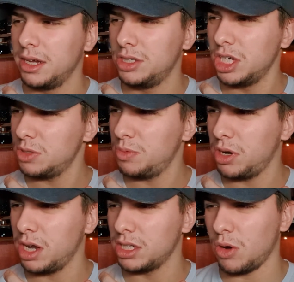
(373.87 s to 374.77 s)
Just
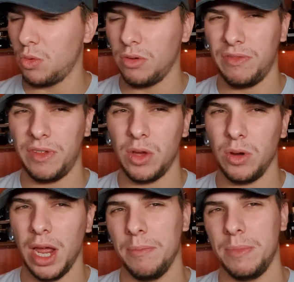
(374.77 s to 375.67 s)
because I would feel
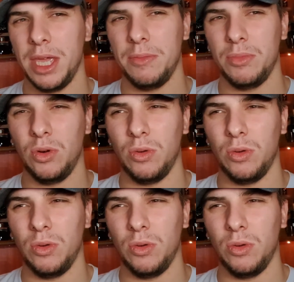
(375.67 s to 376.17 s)
like people